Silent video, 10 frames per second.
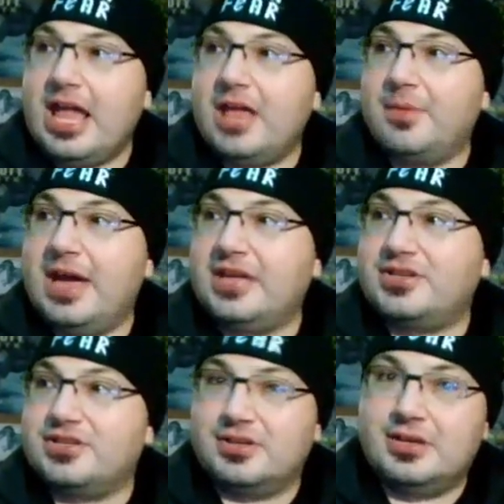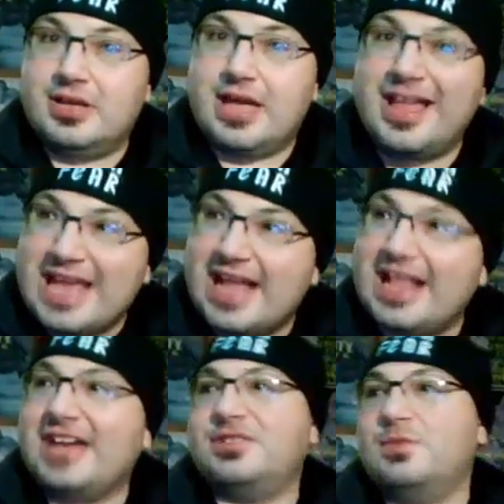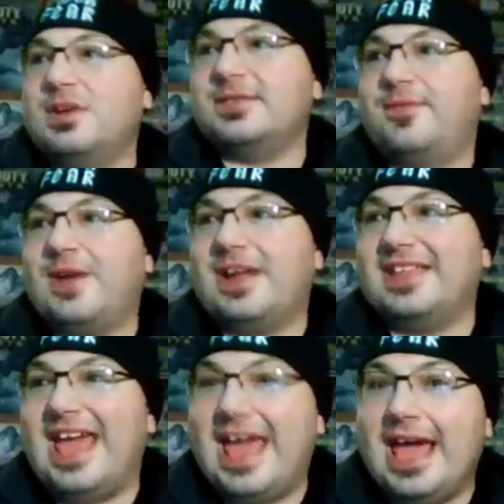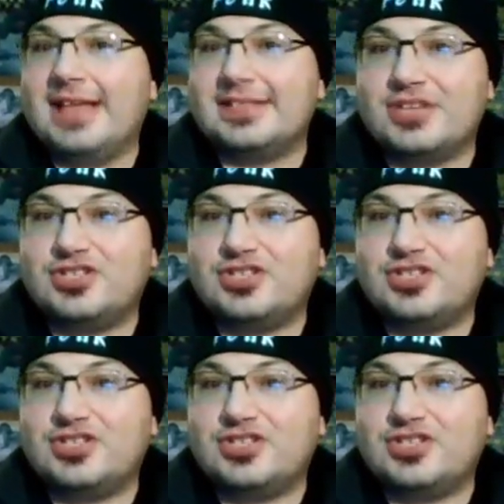Anyway, Annette actually winds up finding the heads,